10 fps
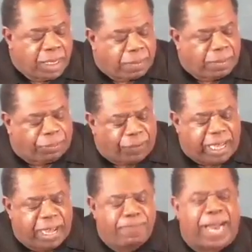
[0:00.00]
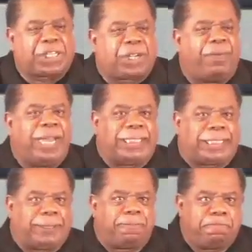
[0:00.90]
Number three, he
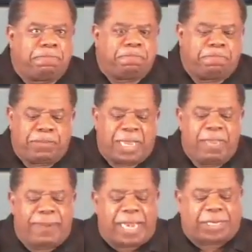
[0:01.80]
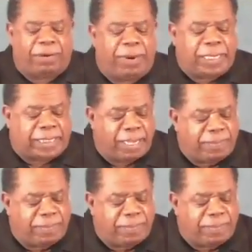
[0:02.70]
masquerades he masquerades.